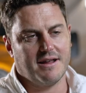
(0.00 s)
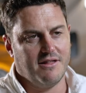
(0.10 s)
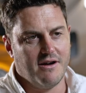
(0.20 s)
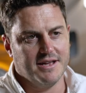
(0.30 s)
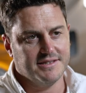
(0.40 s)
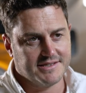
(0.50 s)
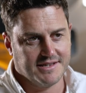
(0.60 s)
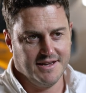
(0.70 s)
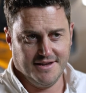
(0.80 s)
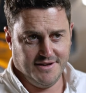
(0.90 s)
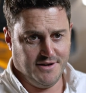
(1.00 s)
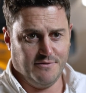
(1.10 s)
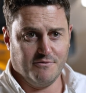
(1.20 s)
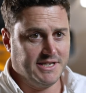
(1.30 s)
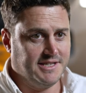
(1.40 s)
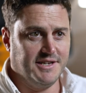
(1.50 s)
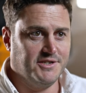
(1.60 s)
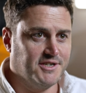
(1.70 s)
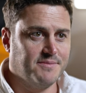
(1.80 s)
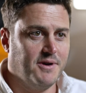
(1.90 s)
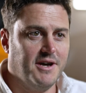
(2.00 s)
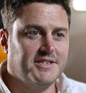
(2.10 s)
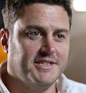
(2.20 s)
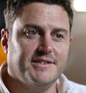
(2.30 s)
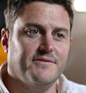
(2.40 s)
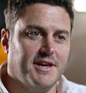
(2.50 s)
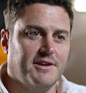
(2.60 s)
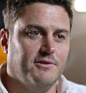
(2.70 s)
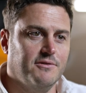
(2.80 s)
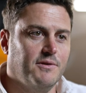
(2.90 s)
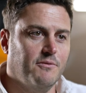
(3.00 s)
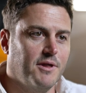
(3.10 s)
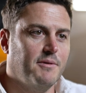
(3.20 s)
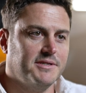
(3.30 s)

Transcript: clients who've recently just purchased a vehicle, and one of the